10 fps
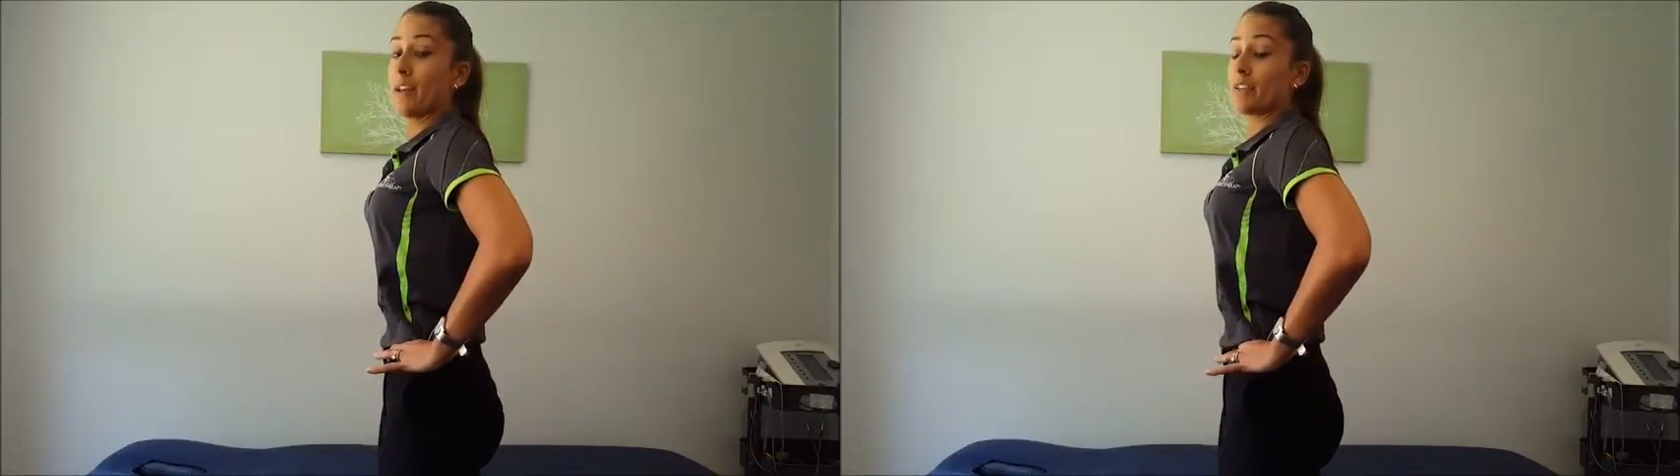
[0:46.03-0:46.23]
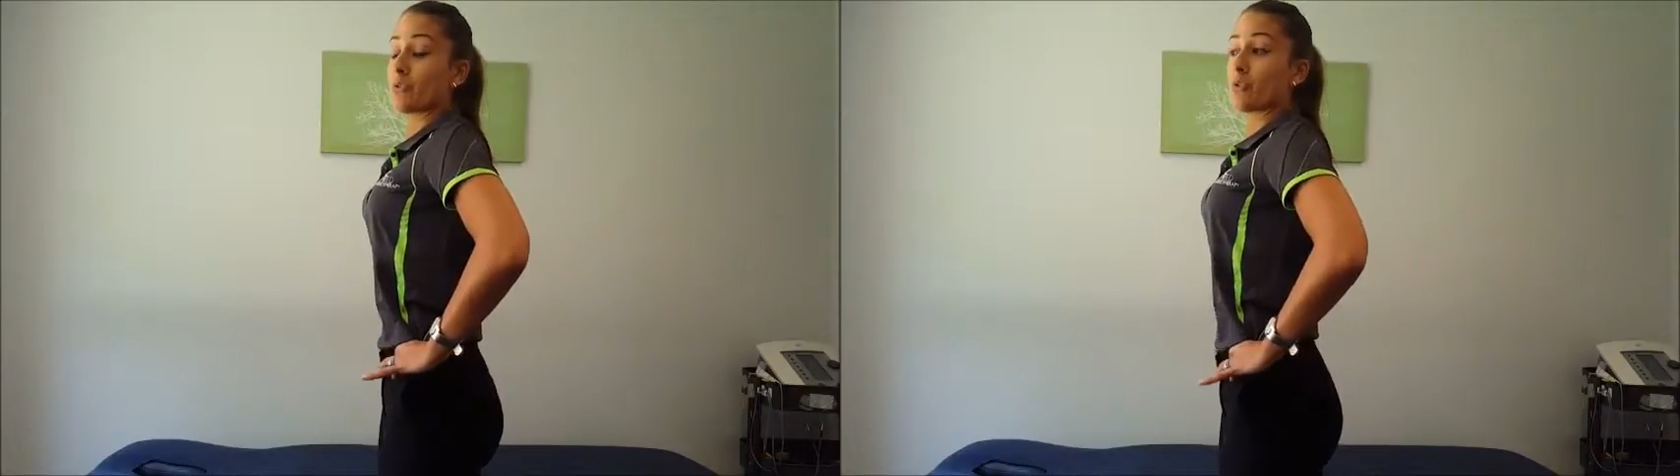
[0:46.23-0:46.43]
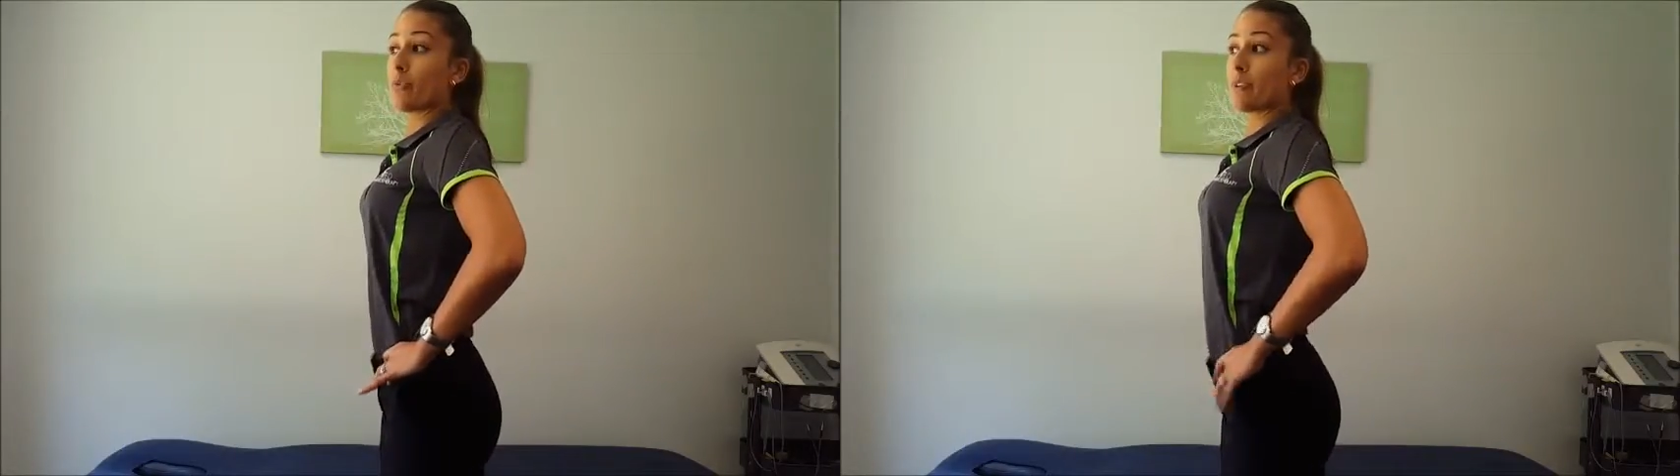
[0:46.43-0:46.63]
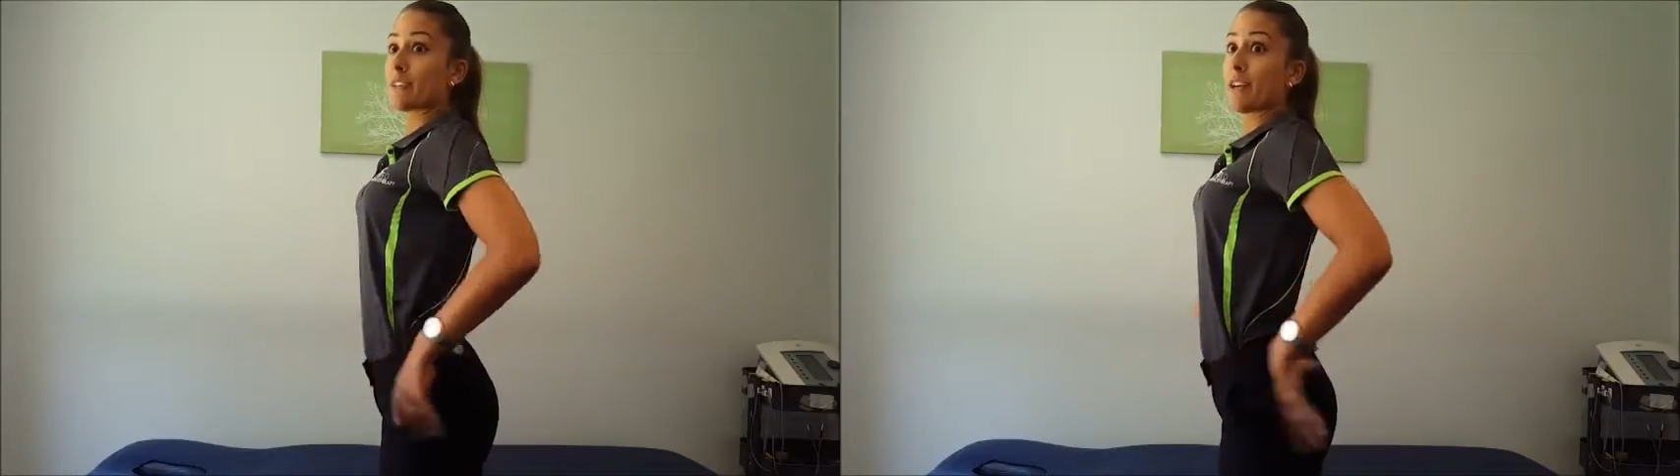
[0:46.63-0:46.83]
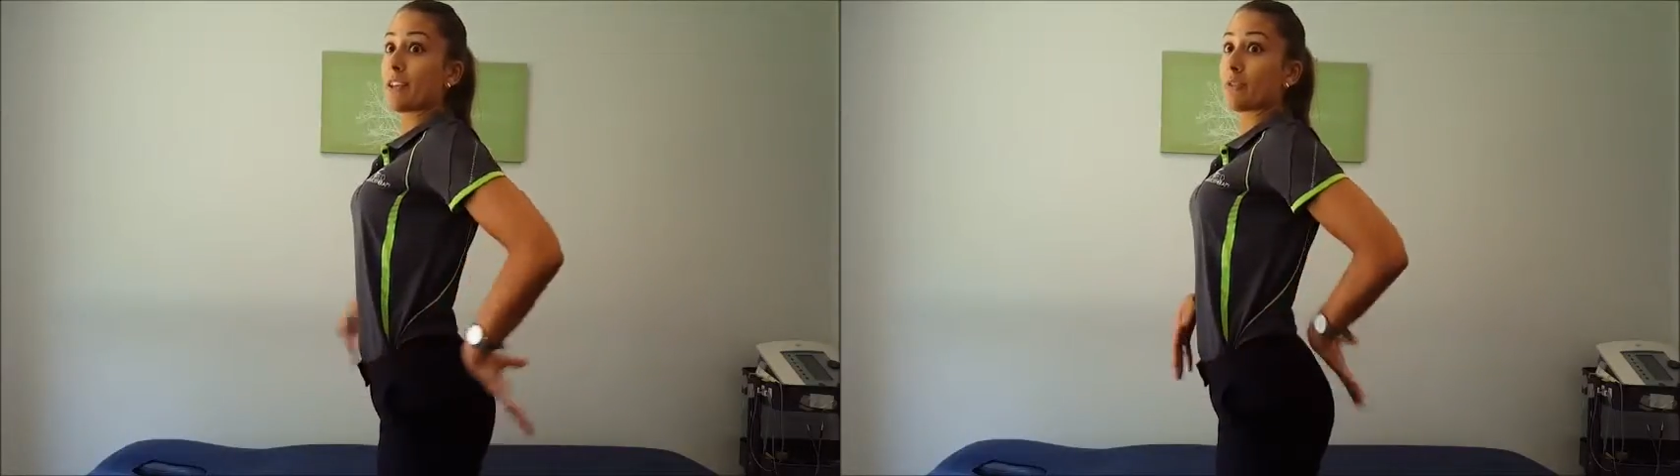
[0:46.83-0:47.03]
So it's almost
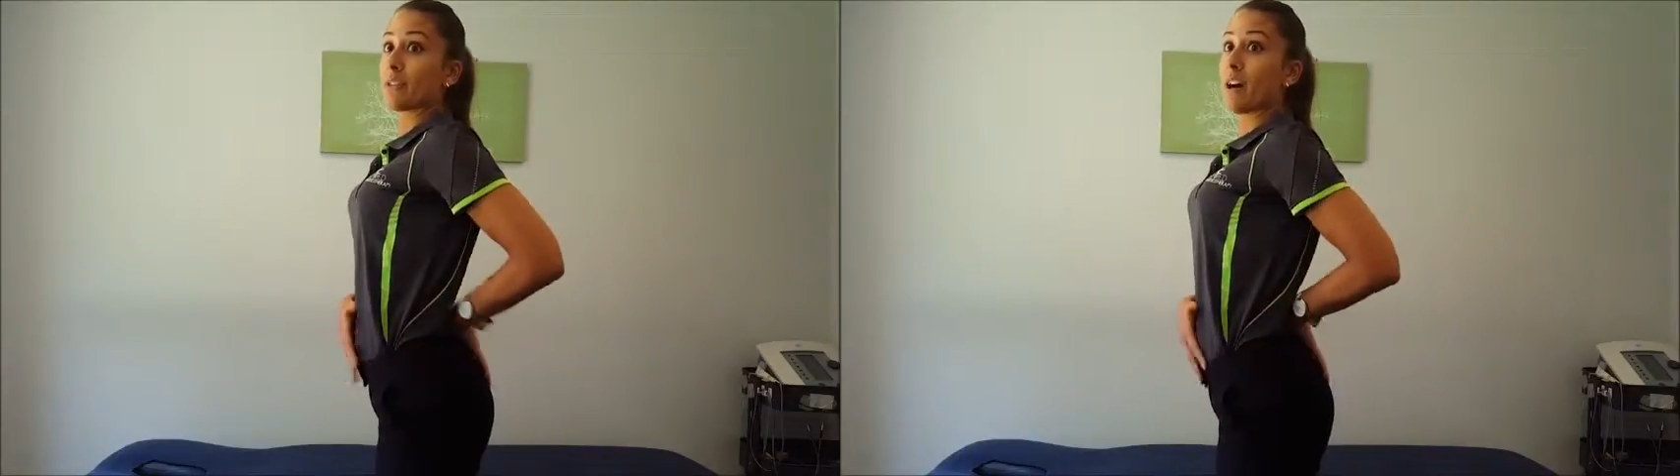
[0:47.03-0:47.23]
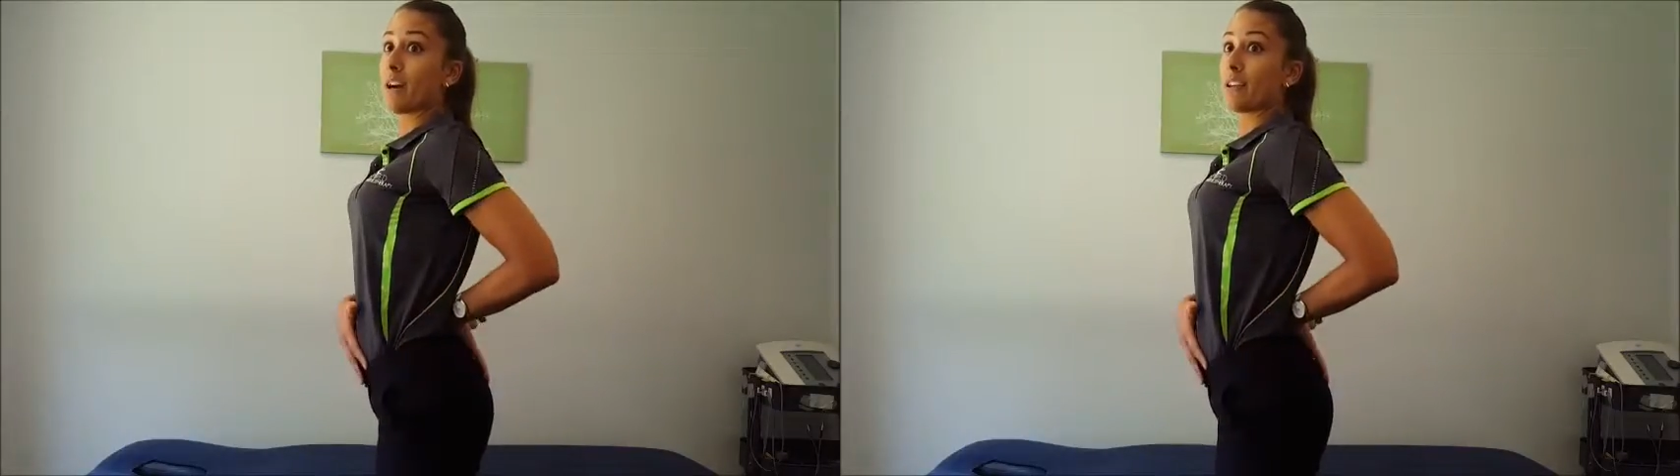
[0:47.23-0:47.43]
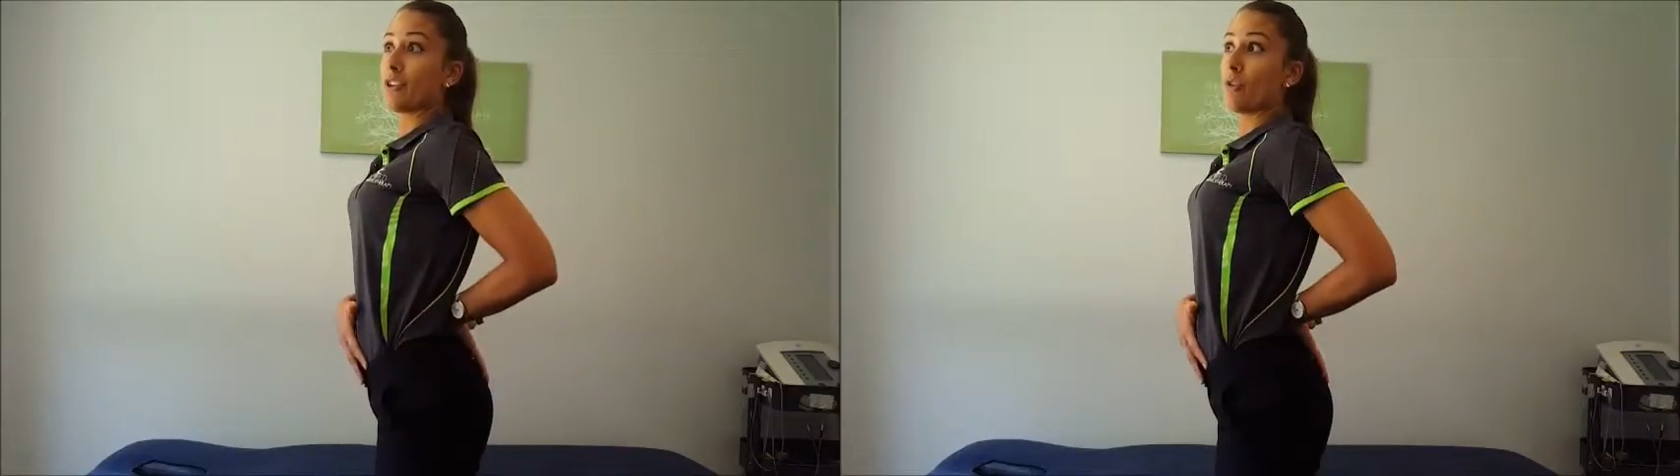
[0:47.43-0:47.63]
like you're tucking